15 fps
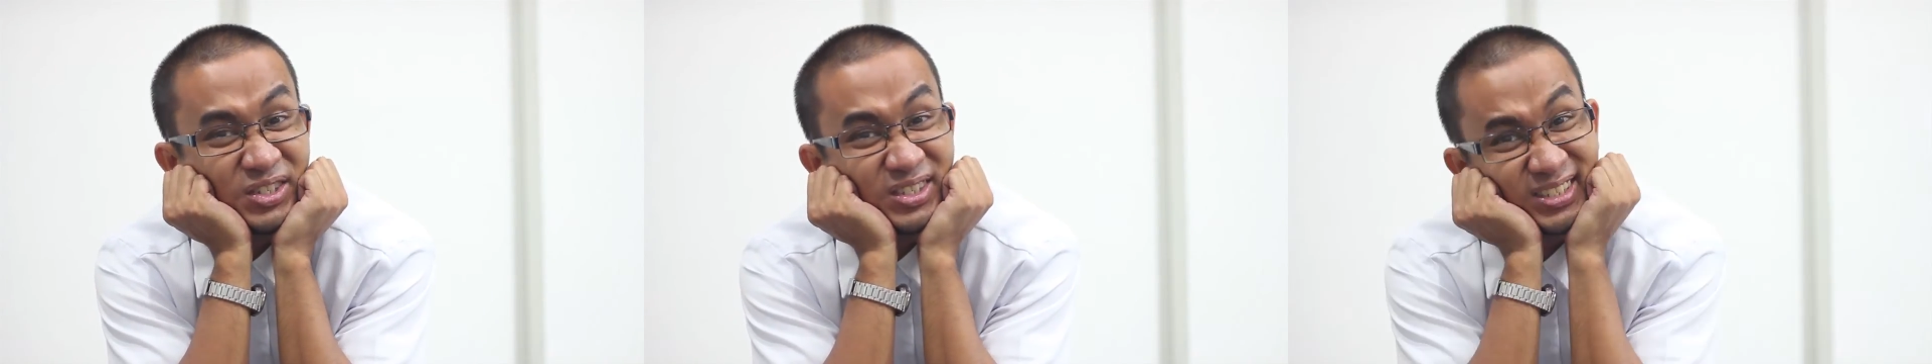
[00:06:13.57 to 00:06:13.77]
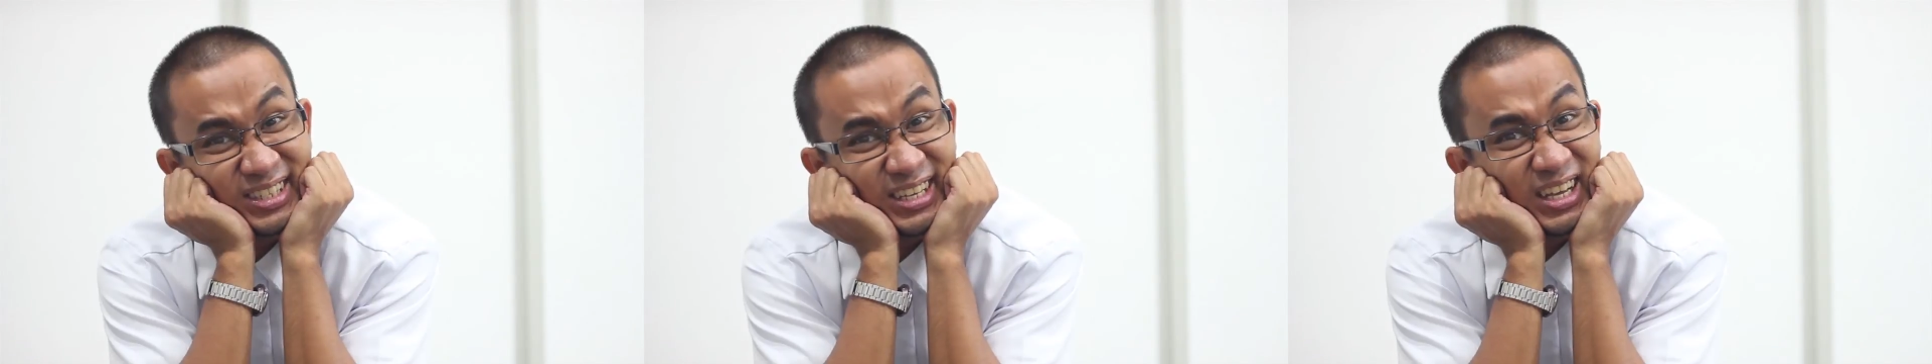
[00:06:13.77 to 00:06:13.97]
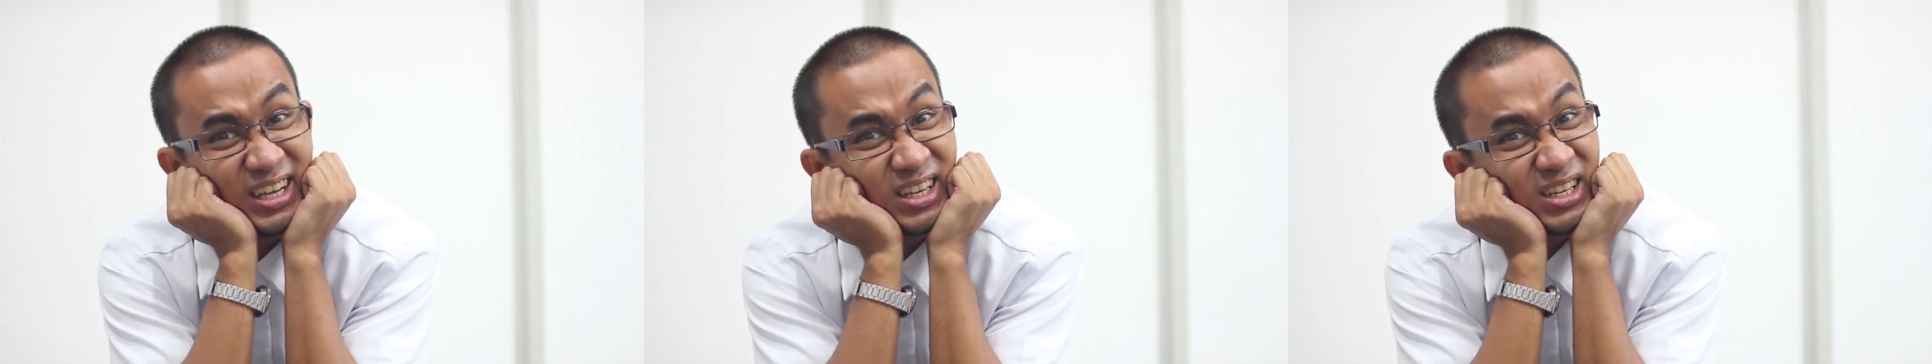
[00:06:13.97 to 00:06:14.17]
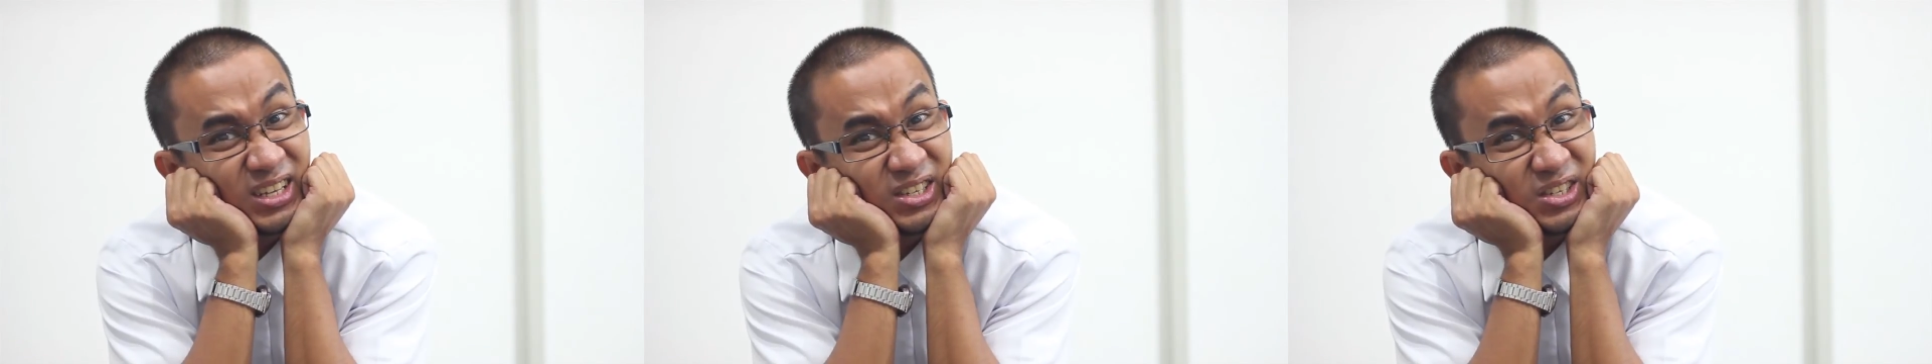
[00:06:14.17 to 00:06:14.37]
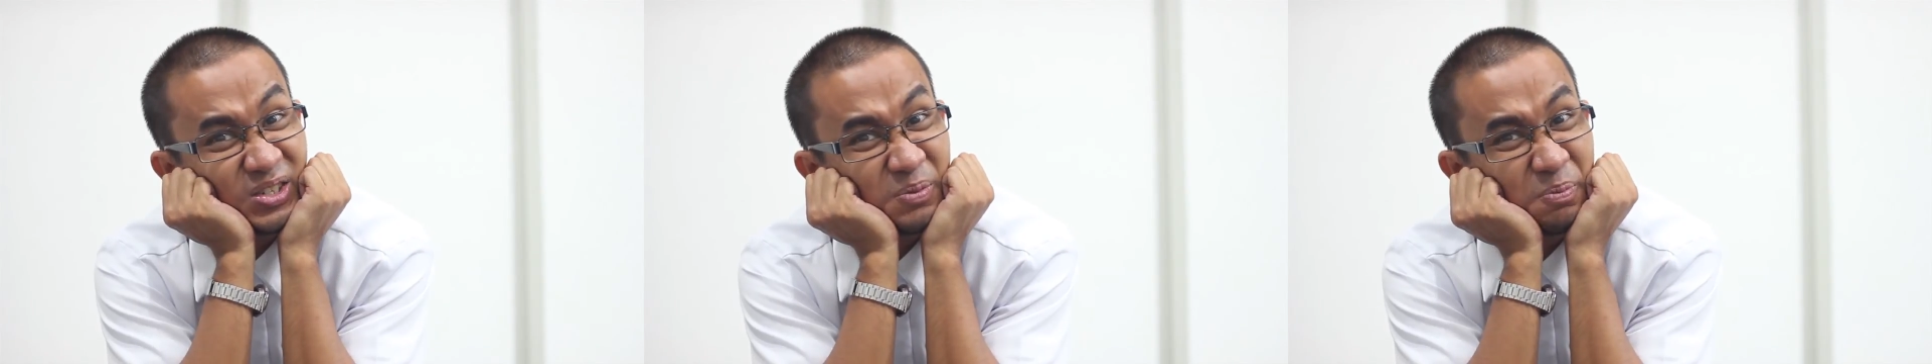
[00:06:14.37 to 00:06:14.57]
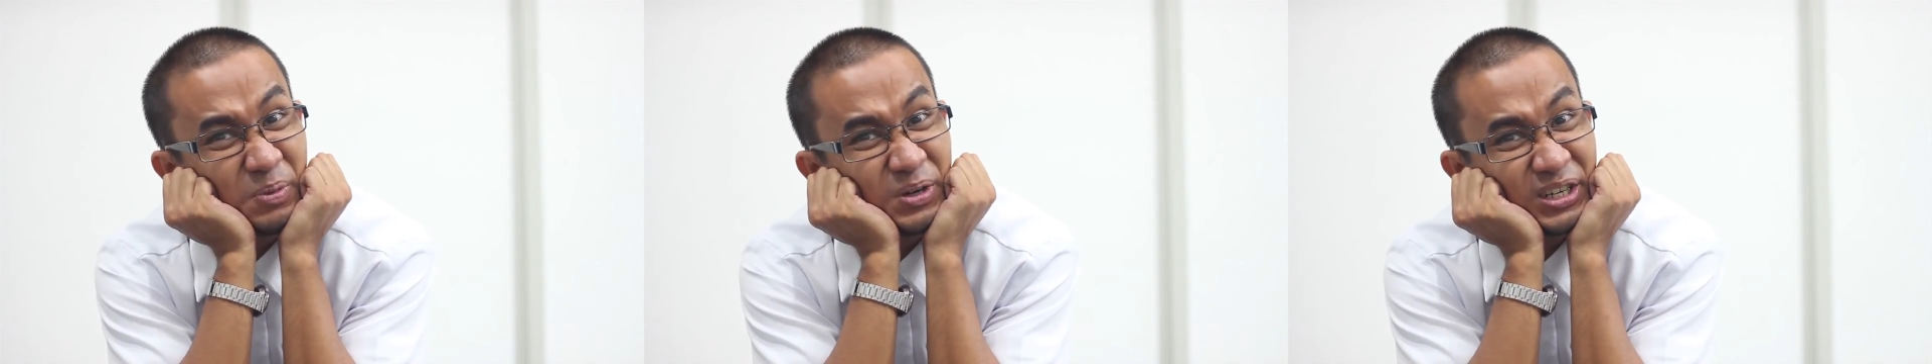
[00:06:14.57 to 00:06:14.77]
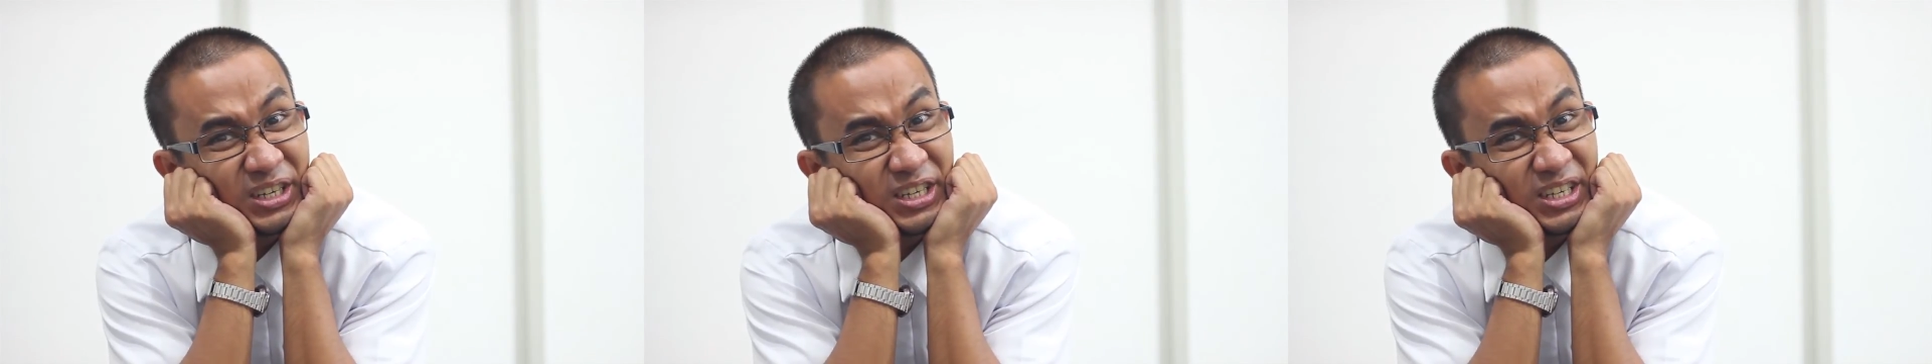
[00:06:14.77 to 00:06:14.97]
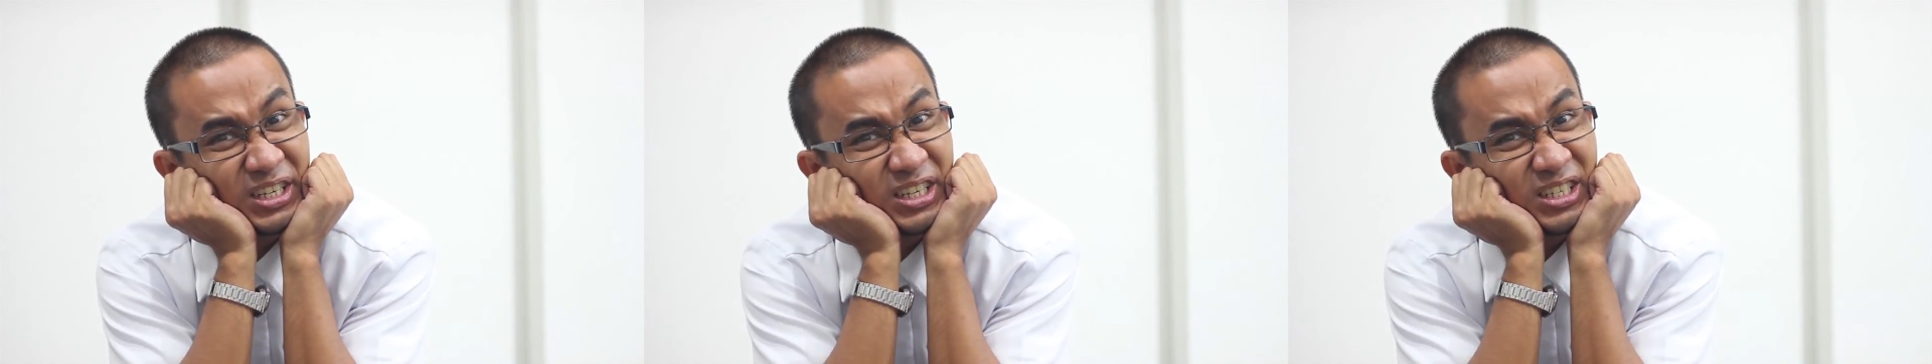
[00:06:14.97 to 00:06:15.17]
say this,
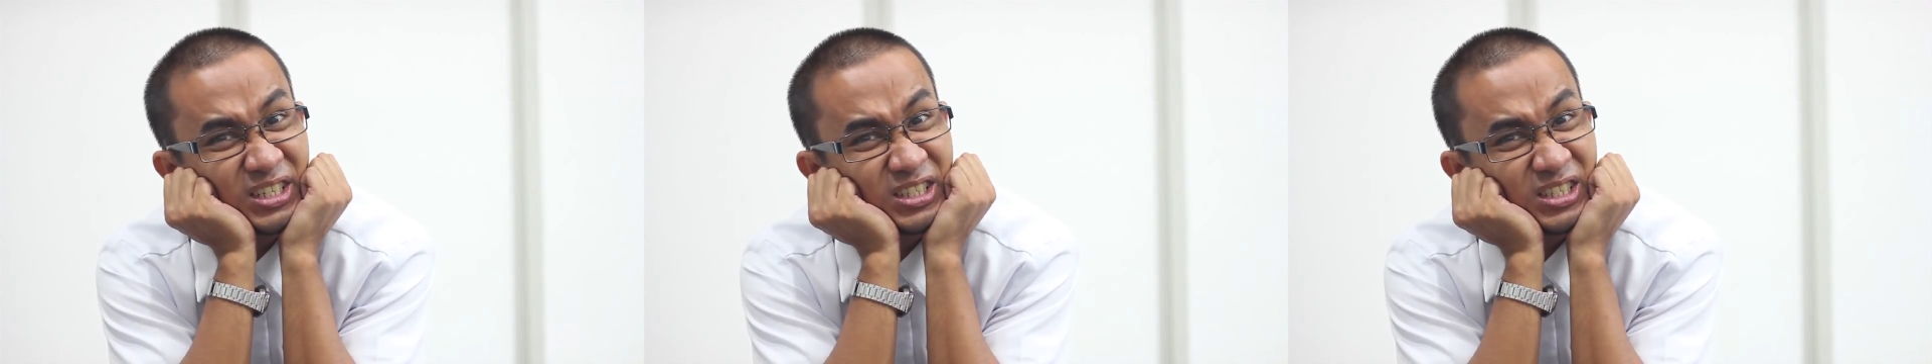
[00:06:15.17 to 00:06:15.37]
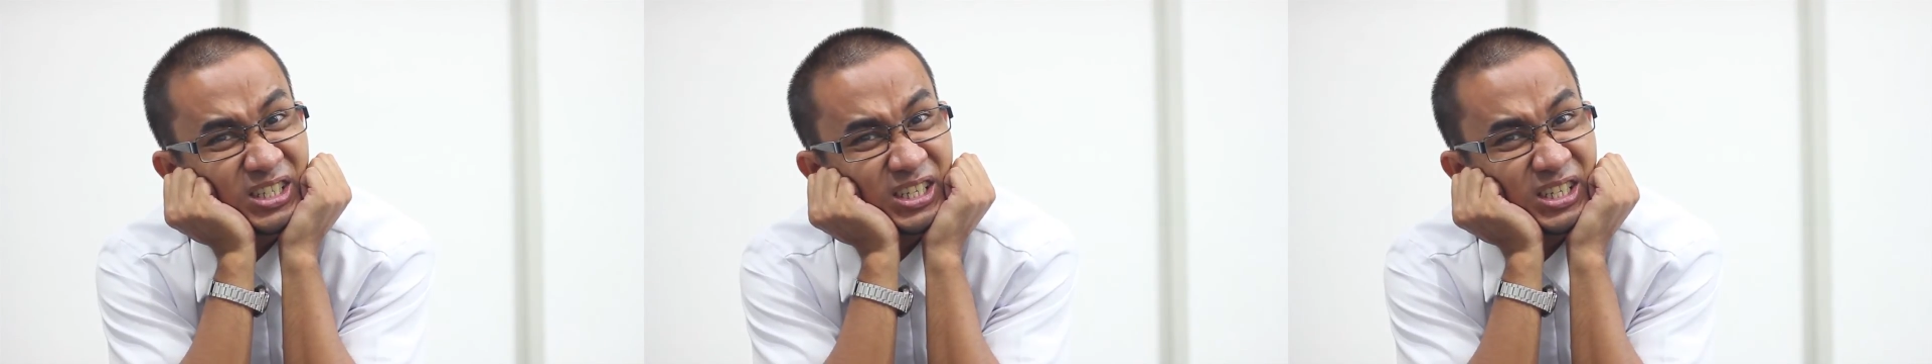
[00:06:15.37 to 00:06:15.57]
but